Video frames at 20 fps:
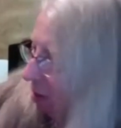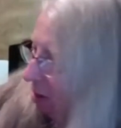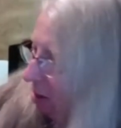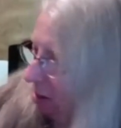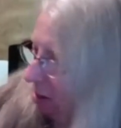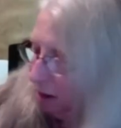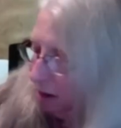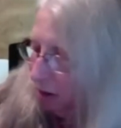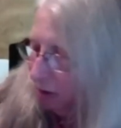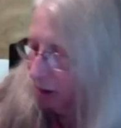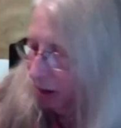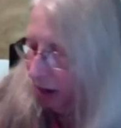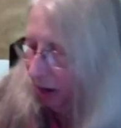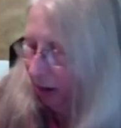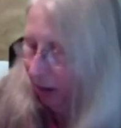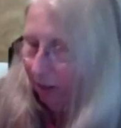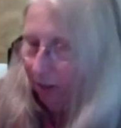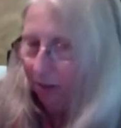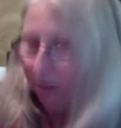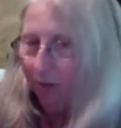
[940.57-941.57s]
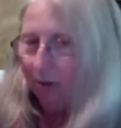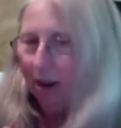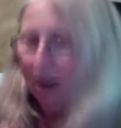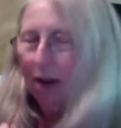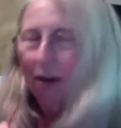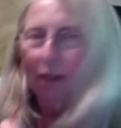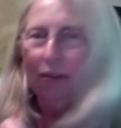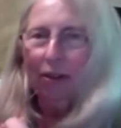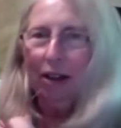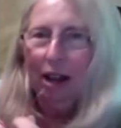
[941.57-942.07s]
Okay, so now
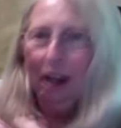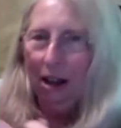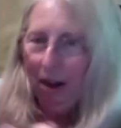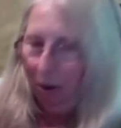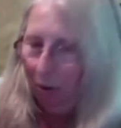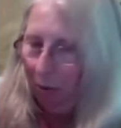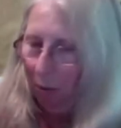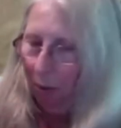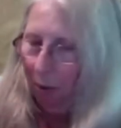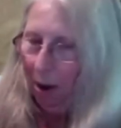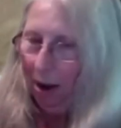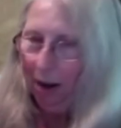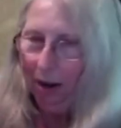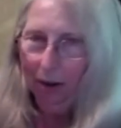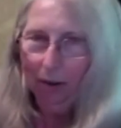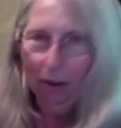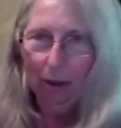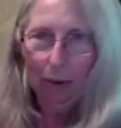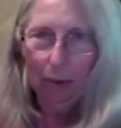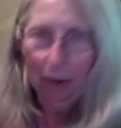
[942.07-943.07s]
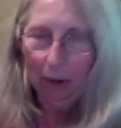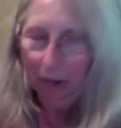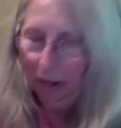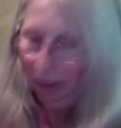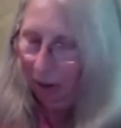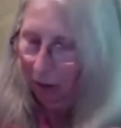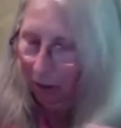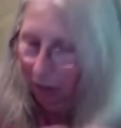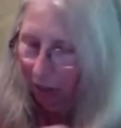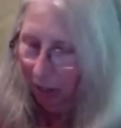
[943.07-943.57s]
I've got a wire that we're gonna
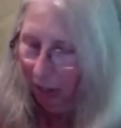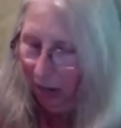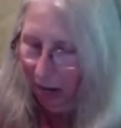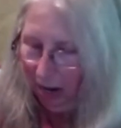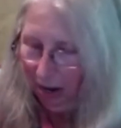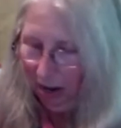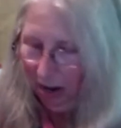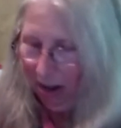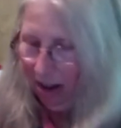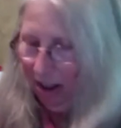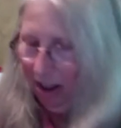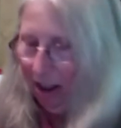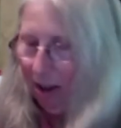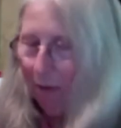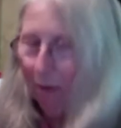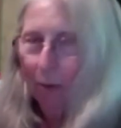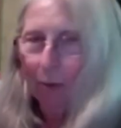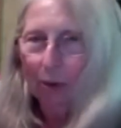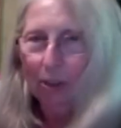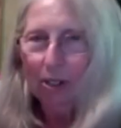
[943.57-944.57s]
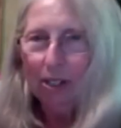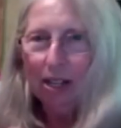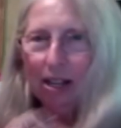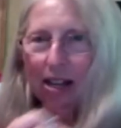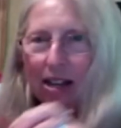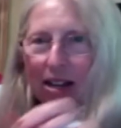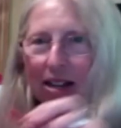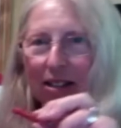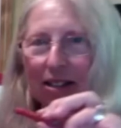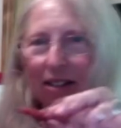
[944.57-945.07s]
use today, and when we're
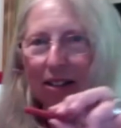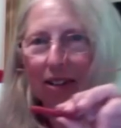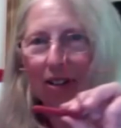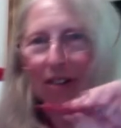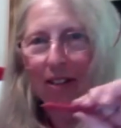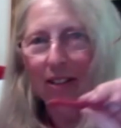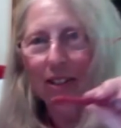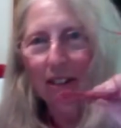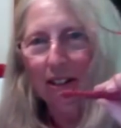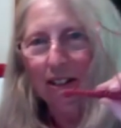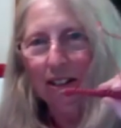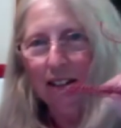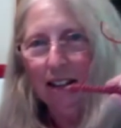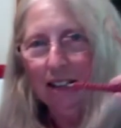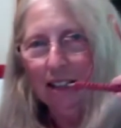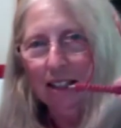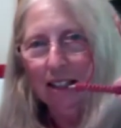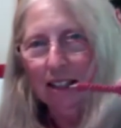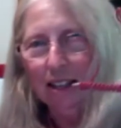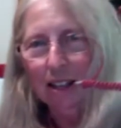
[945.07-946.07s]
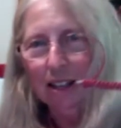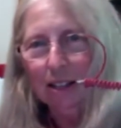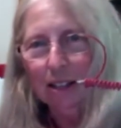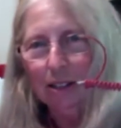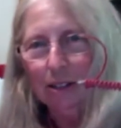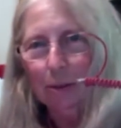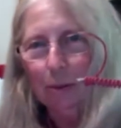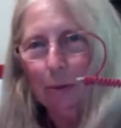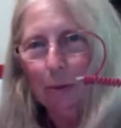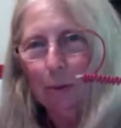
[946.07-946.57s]
done, it's gonna look like
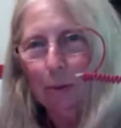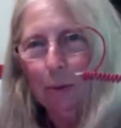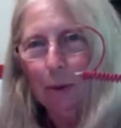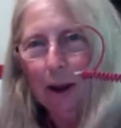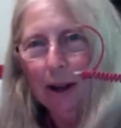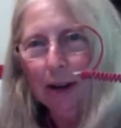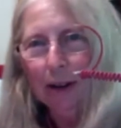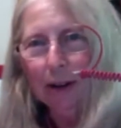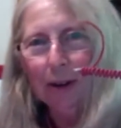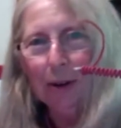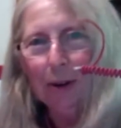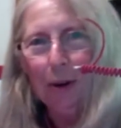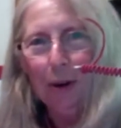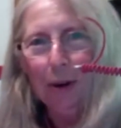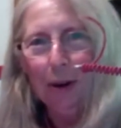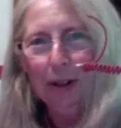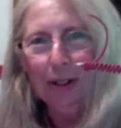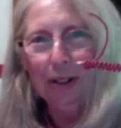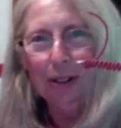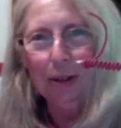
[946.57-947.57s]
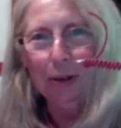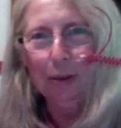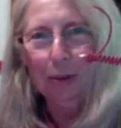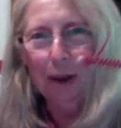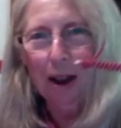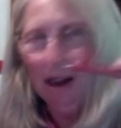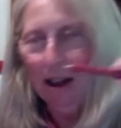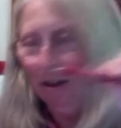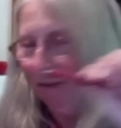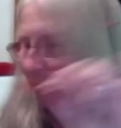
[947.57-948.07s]
this. Wire coiled
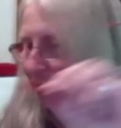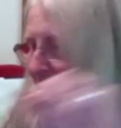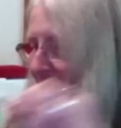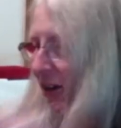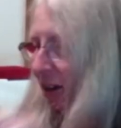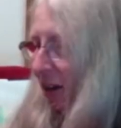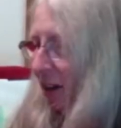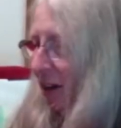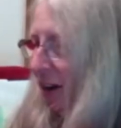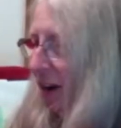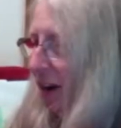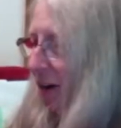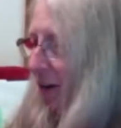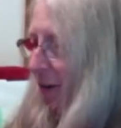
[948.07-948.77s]
around a nail.